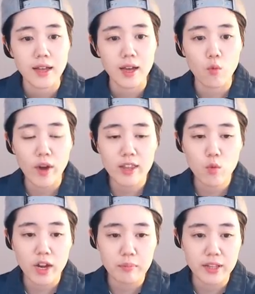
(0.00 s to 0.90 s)
And when
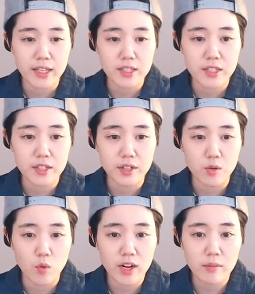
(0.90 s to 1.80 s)
white plays here,
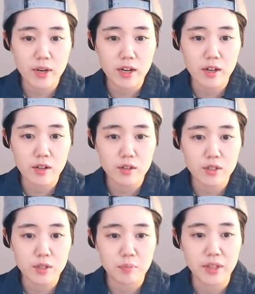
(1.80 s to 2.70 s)
what
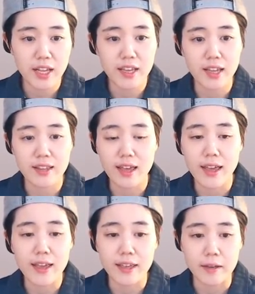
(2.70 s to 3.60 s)
about playing at
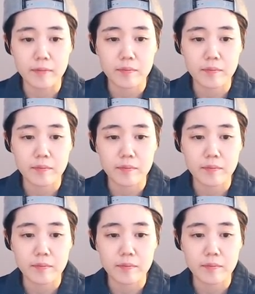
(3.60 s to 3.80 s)
A?